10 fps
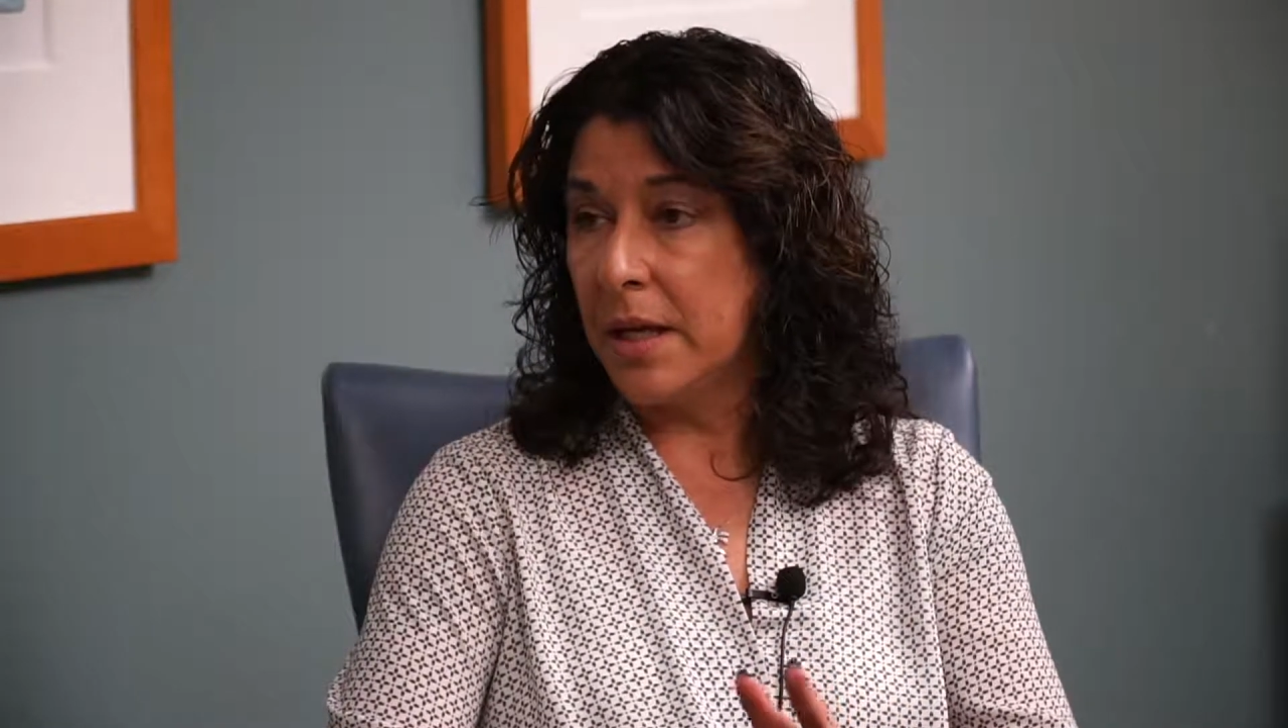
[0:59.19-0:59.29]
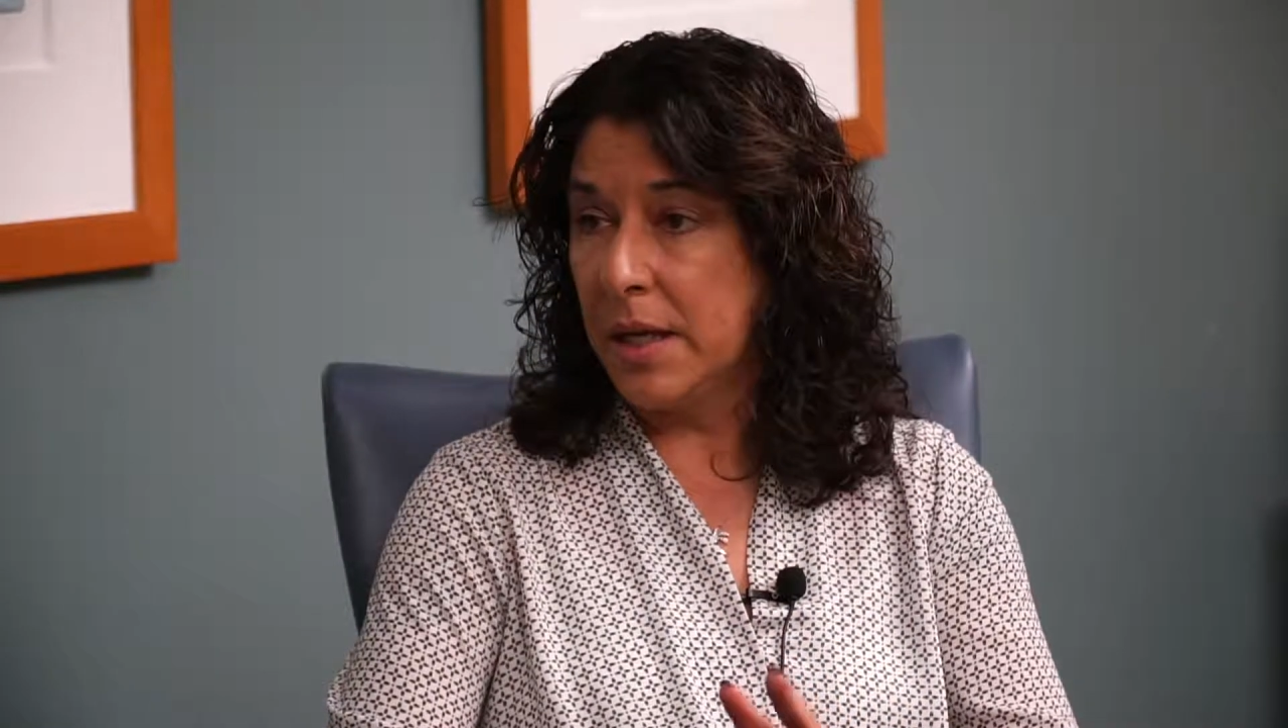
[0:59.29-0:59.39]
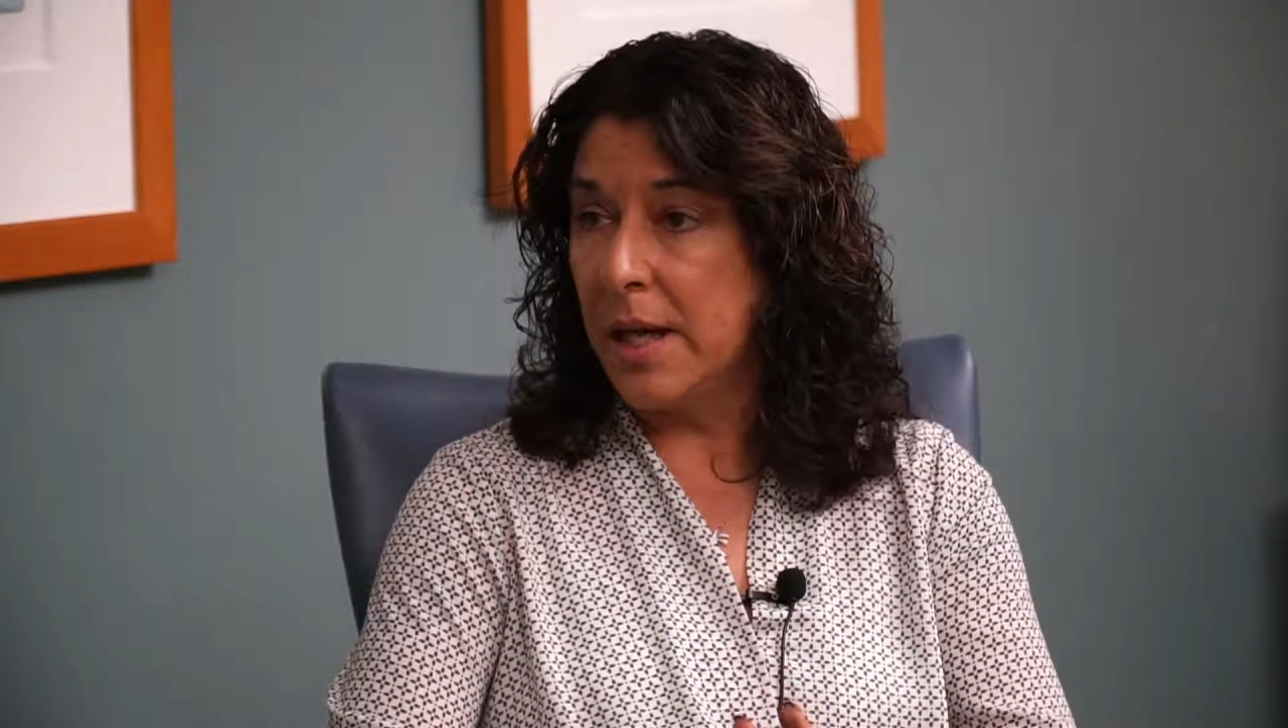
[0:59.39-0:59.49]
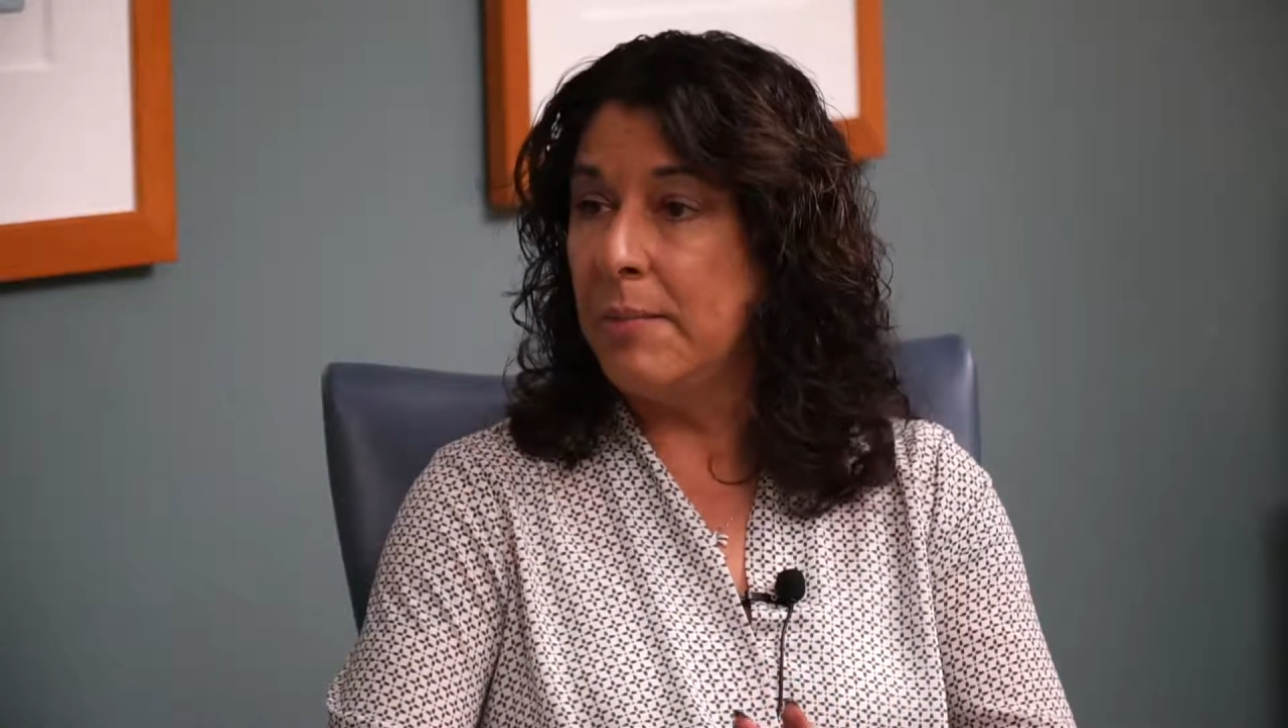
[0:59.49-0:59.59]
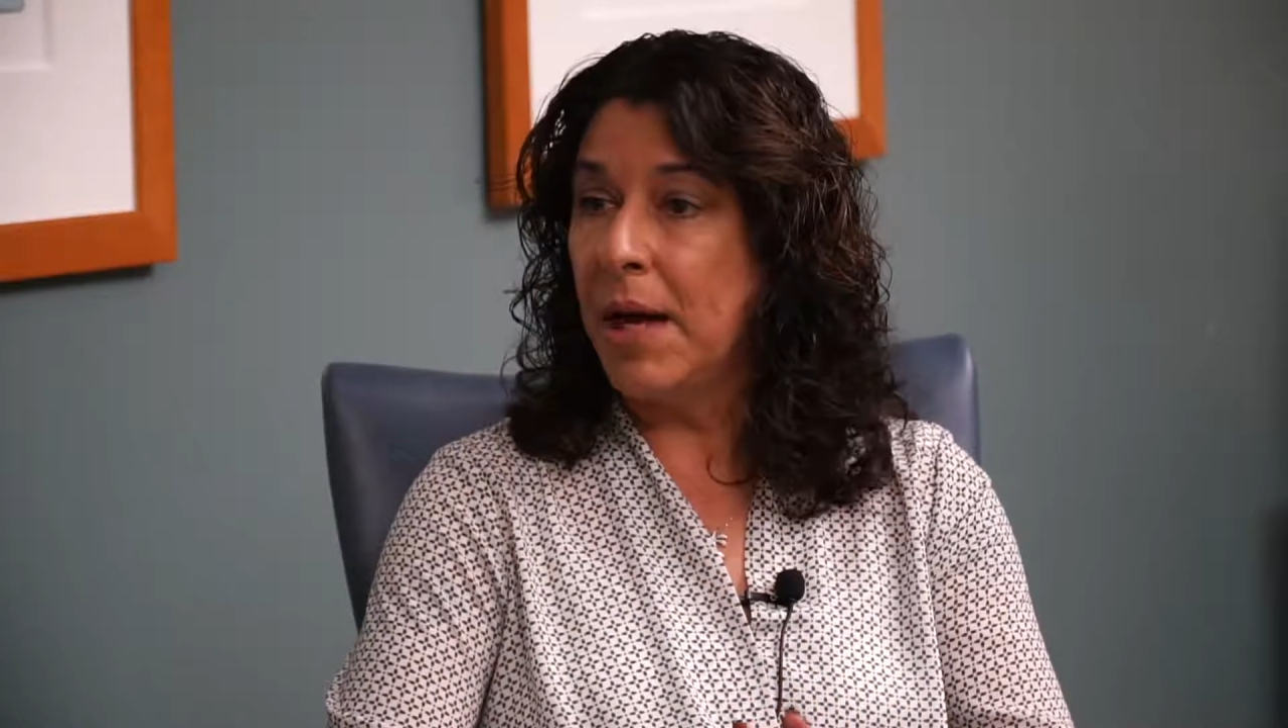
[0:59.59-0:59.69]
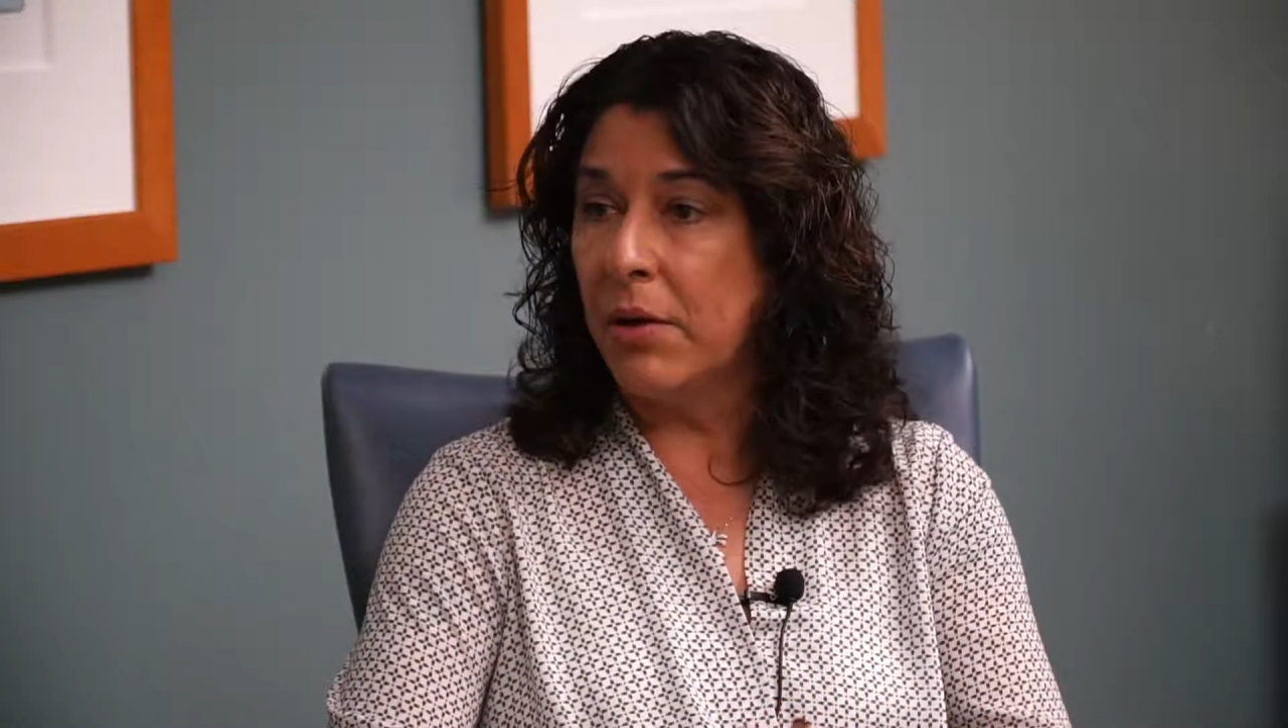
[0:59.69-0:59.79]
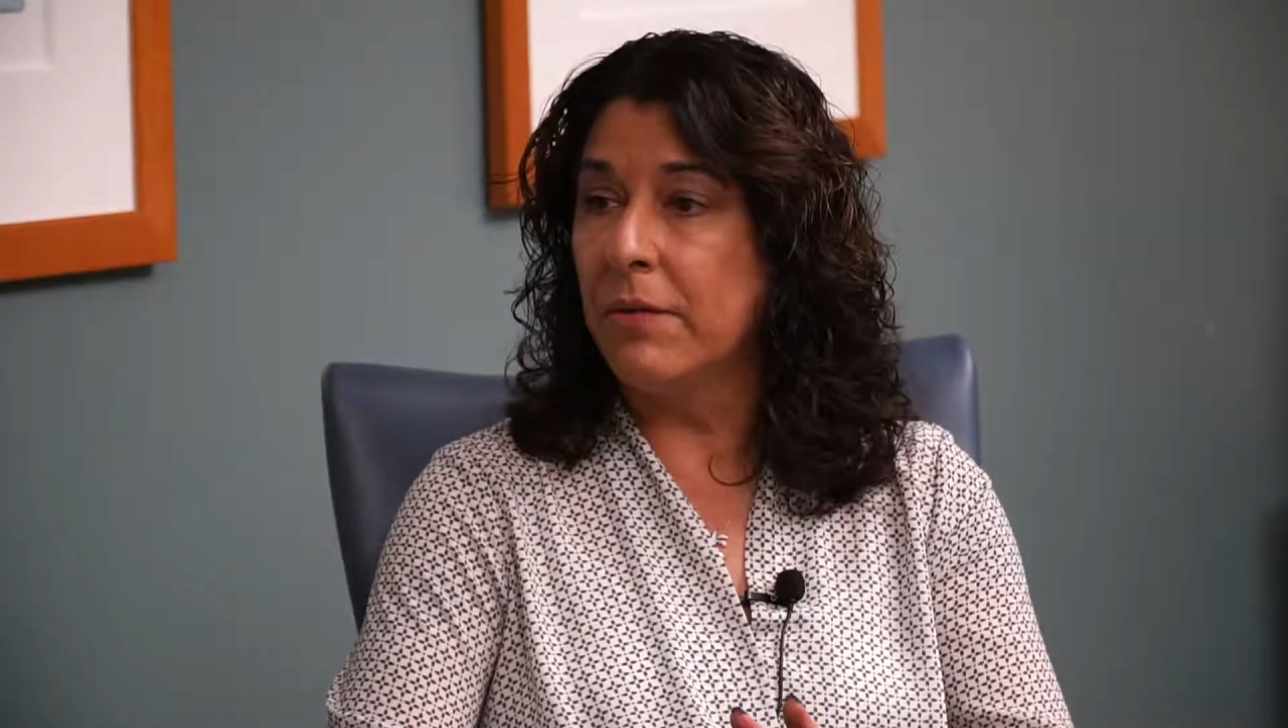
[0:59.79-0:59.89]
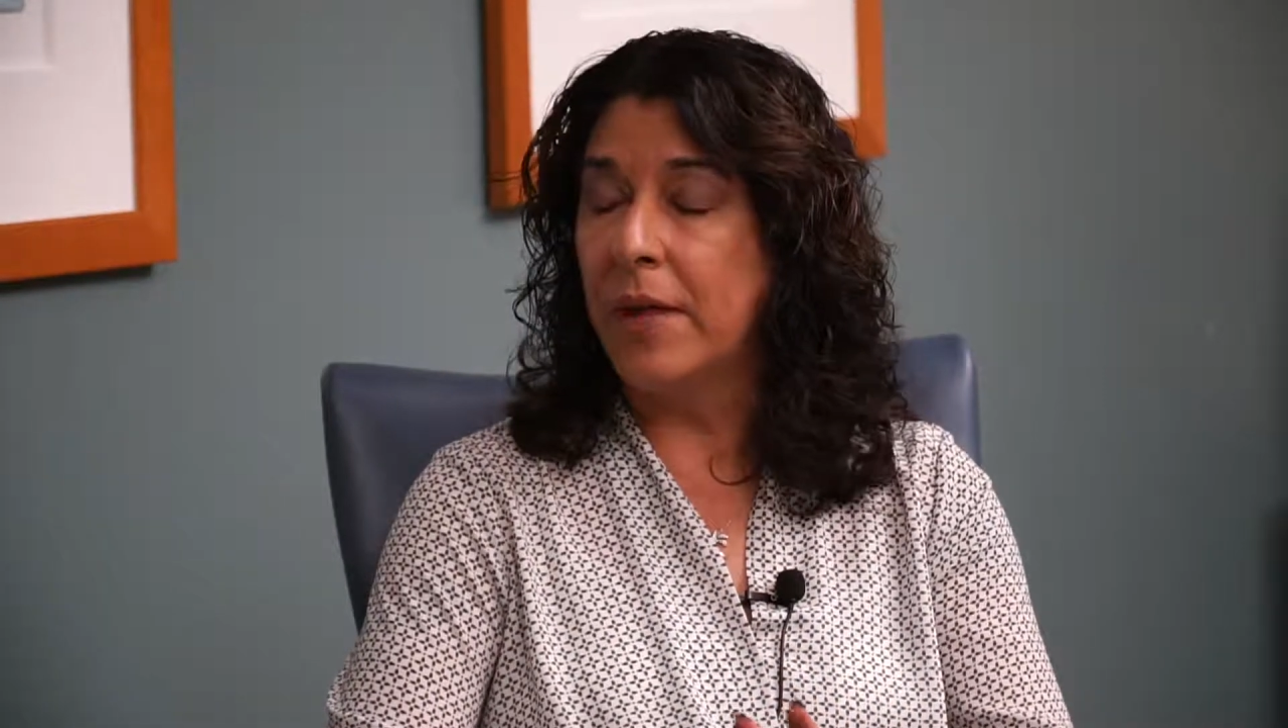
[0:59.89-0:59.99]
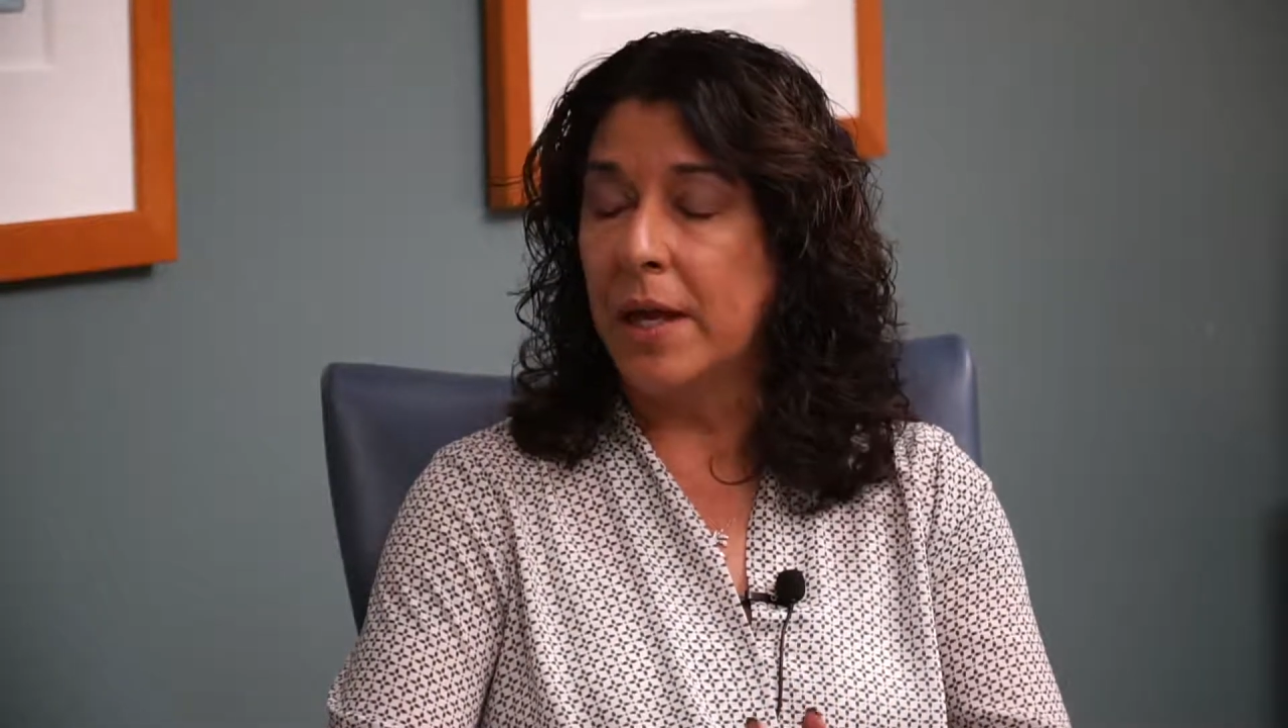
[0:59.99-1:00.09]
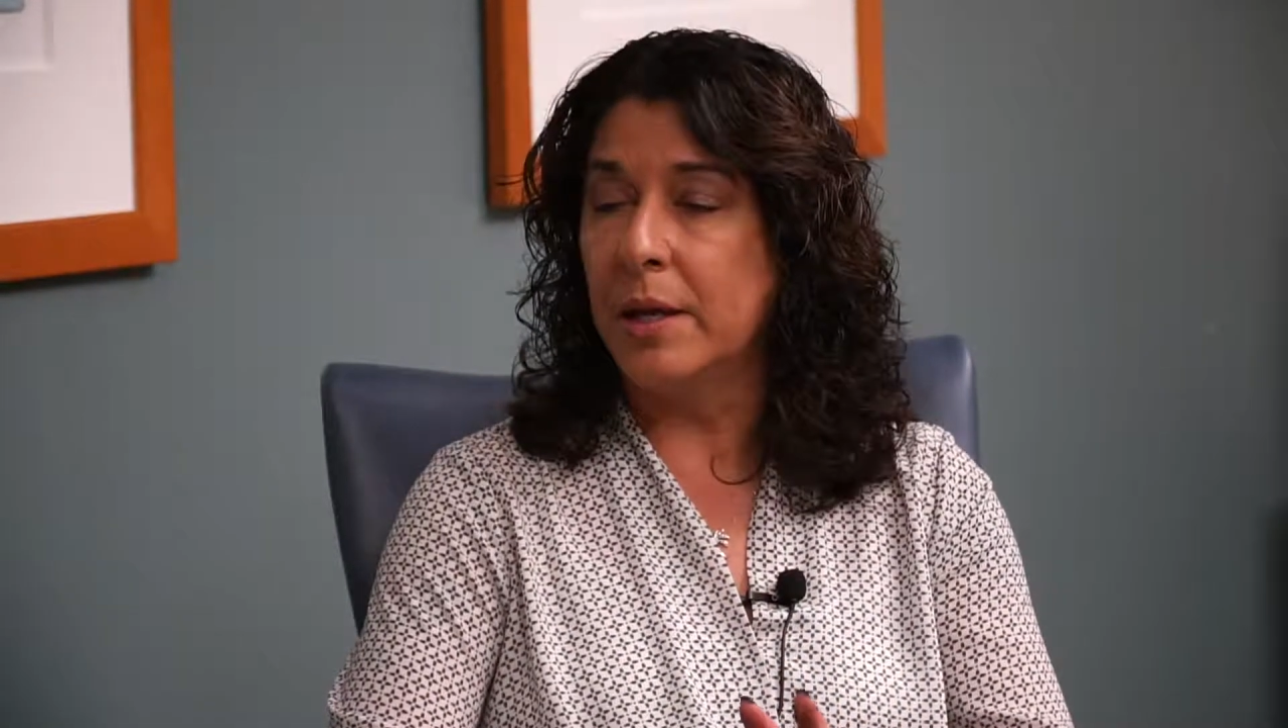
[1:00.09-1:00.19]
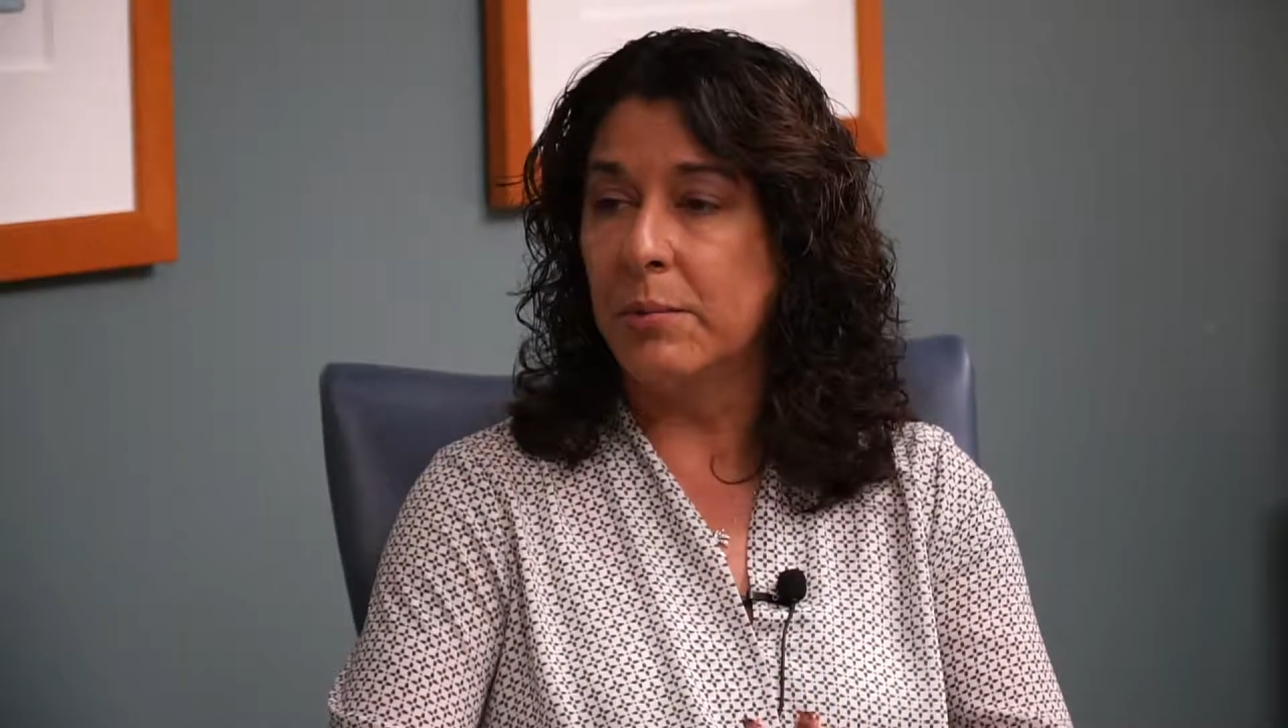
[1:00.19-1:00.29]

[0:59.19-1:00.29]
came out of that